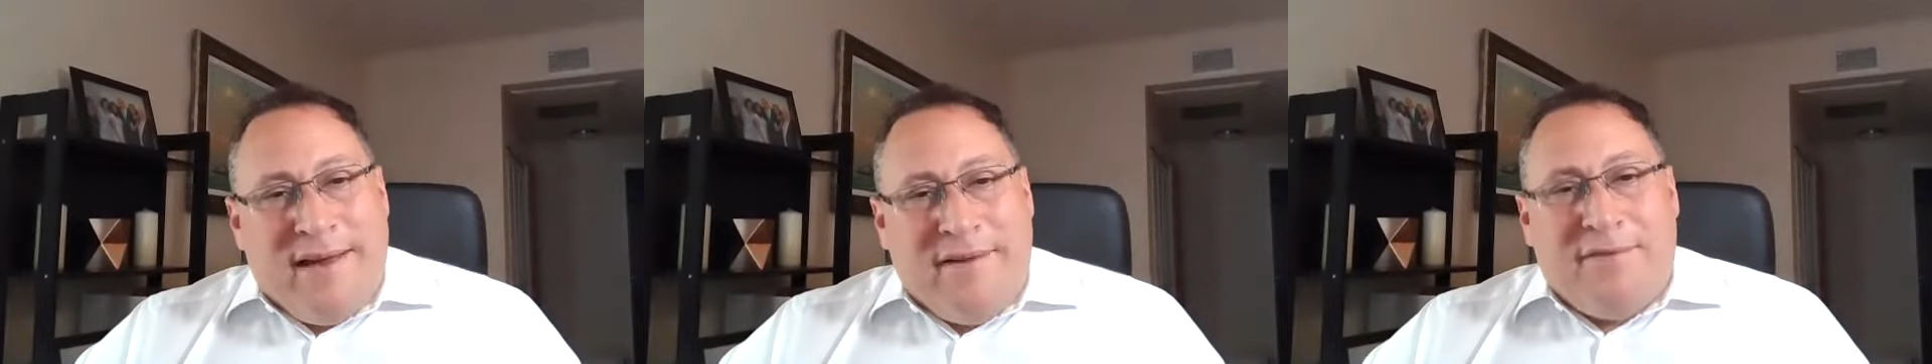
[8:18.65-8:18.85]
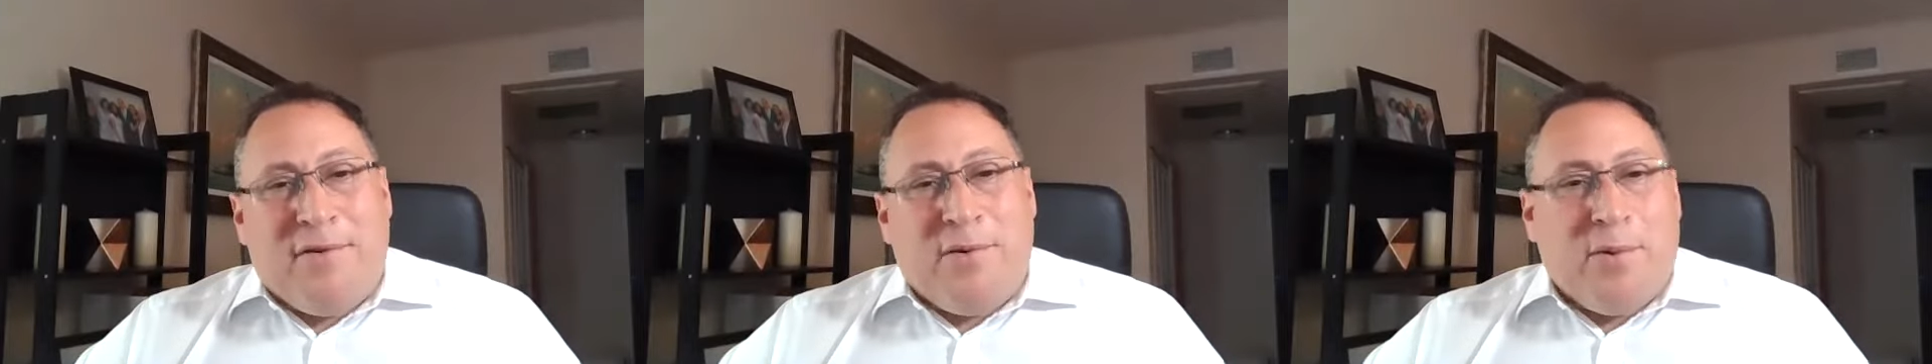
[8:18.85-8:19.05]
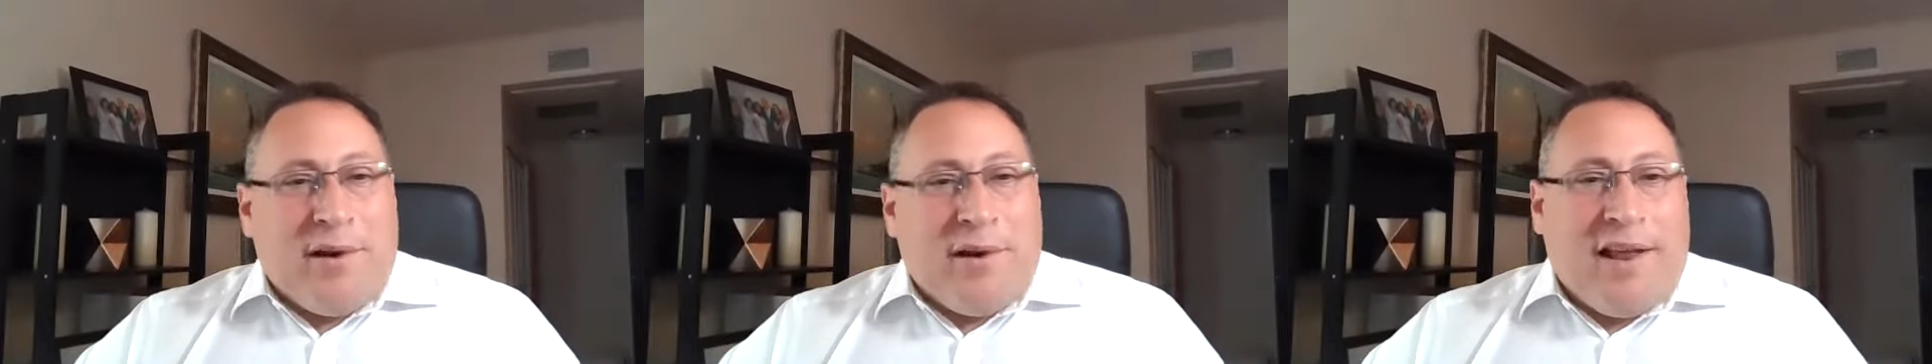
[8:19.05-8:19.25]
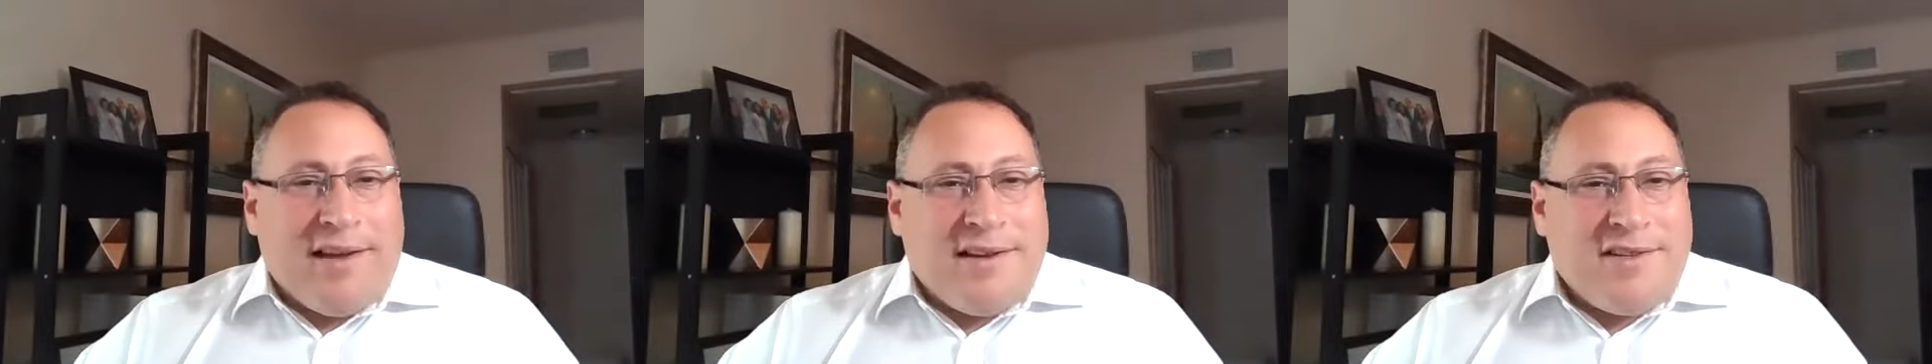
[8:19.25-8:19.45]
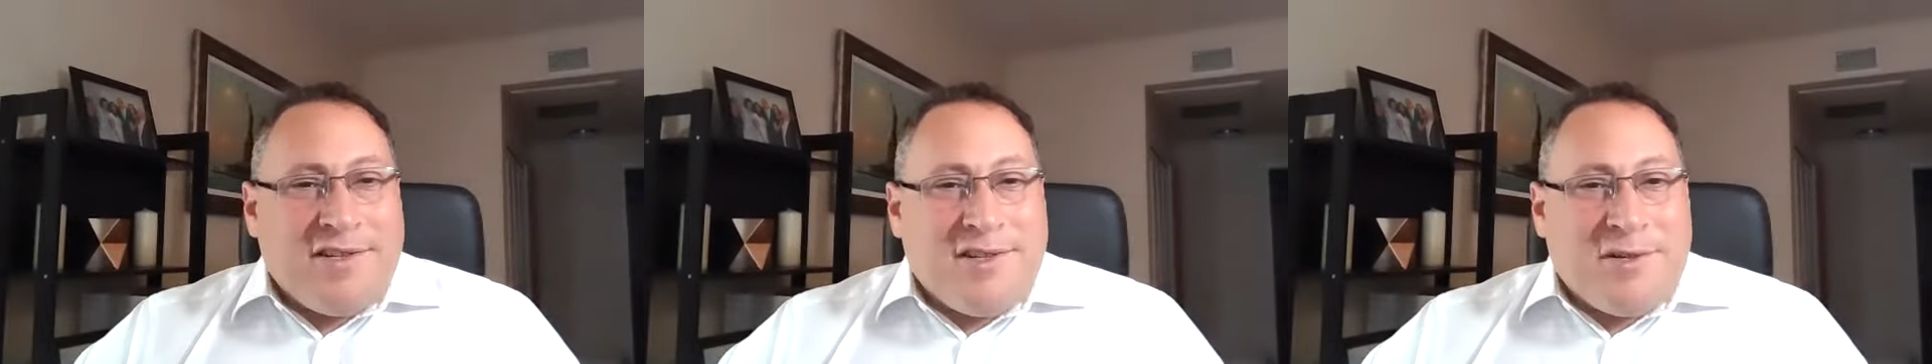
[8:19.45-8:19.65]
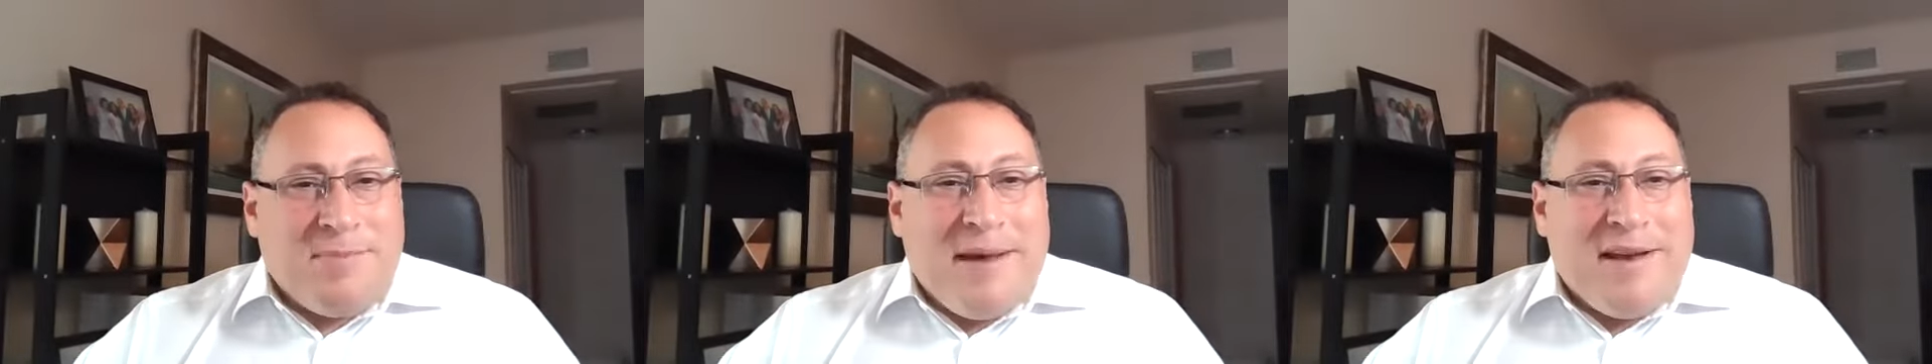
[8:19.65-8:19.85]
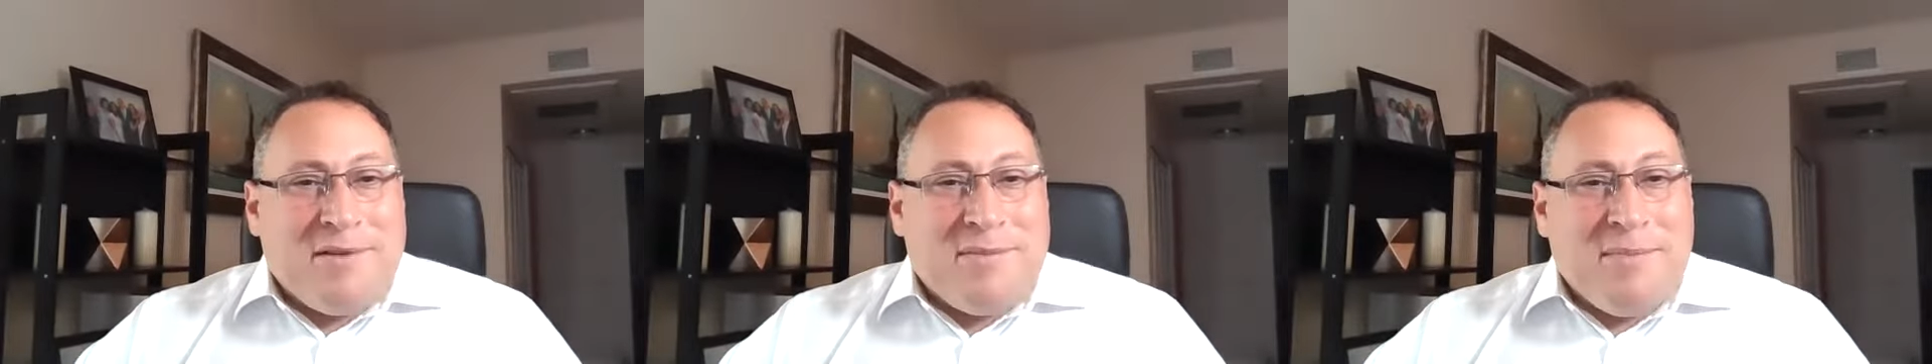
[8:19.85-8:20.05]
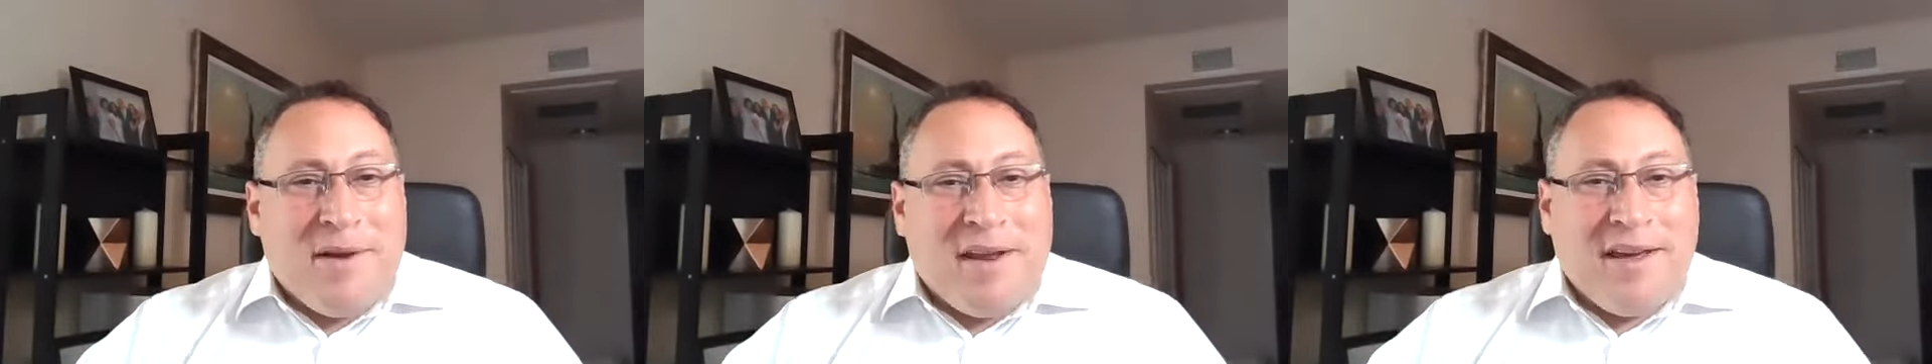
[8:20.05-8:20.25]
everyone likes to
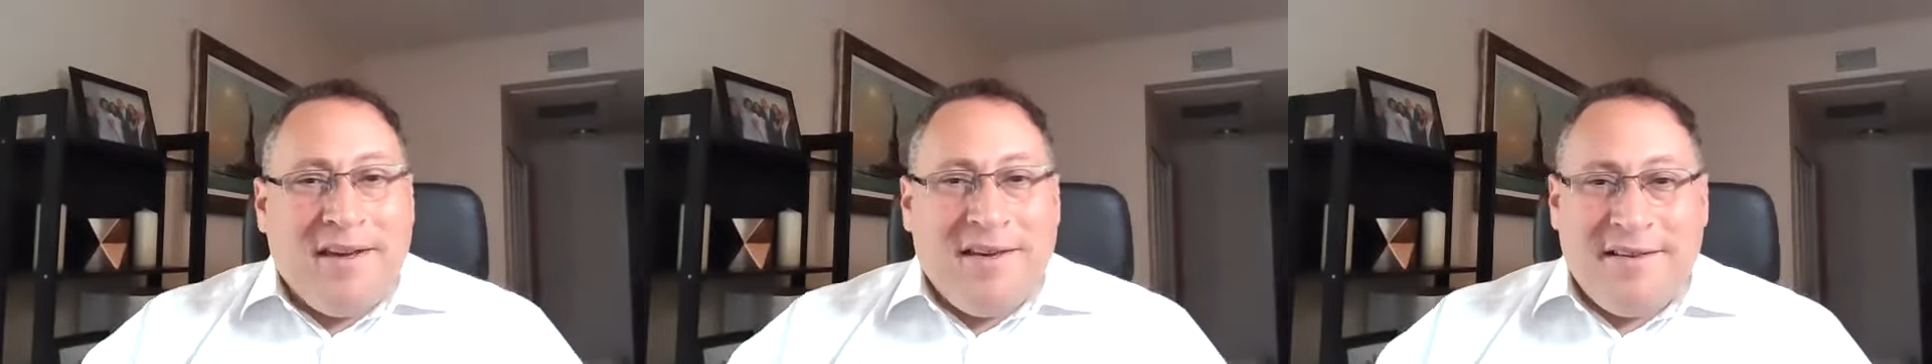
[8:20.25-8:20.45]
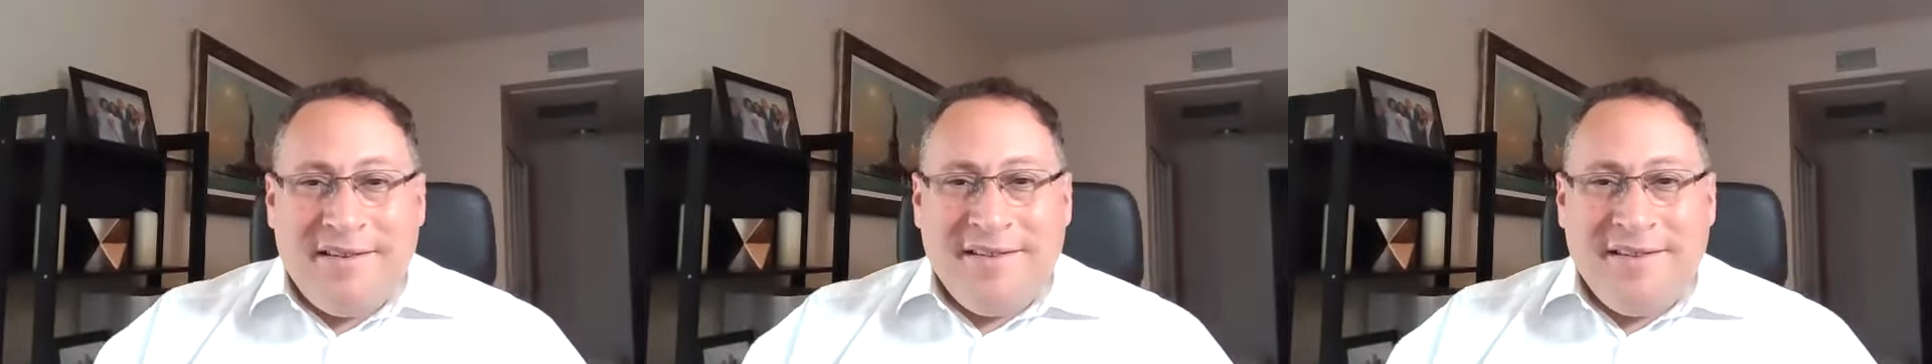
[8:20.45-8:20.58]
spend money.